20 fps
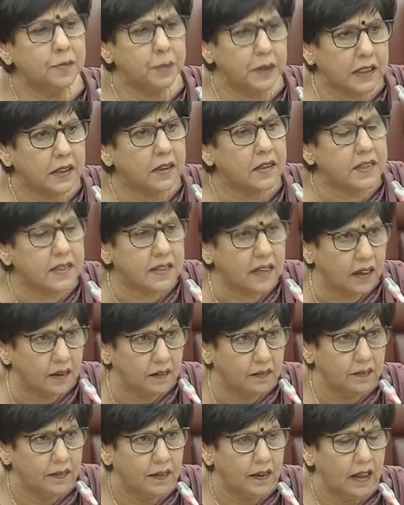Mr.
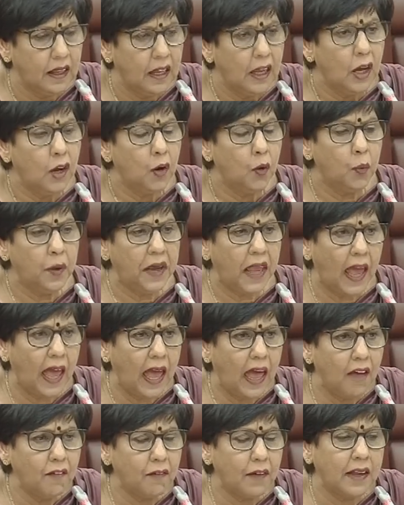Speaker, sir,
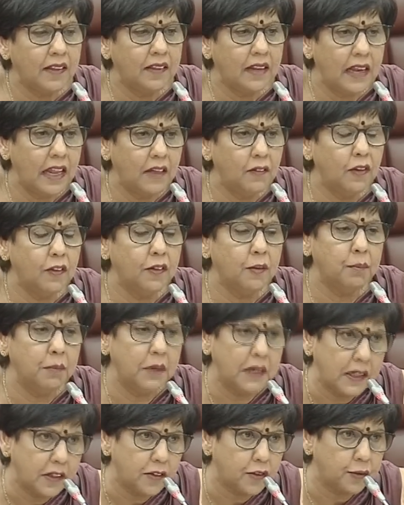we have at the
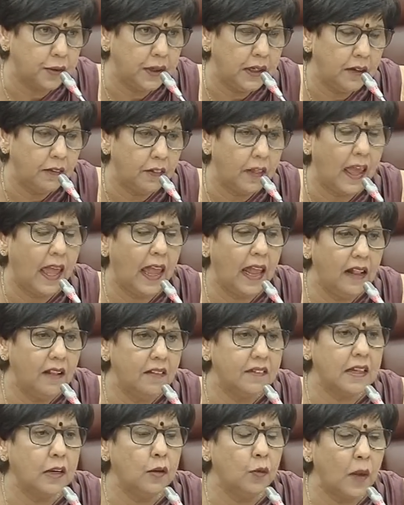level of the ministry,
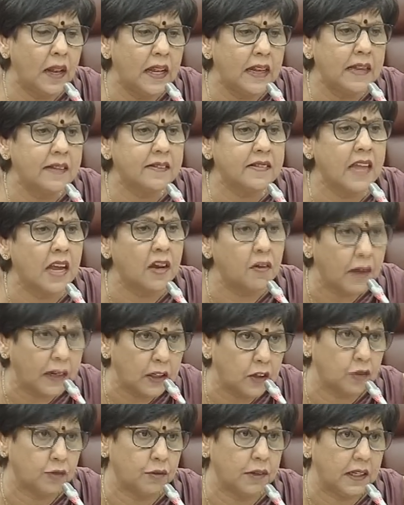the Health and
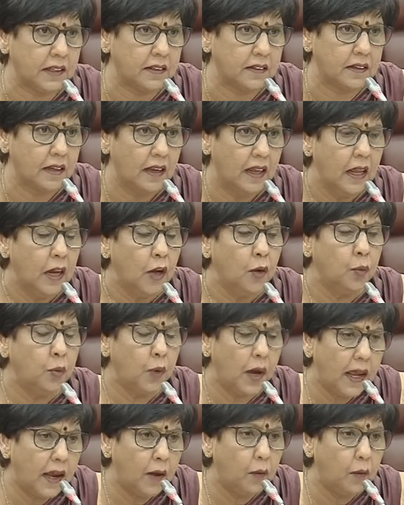Wellness Directorate,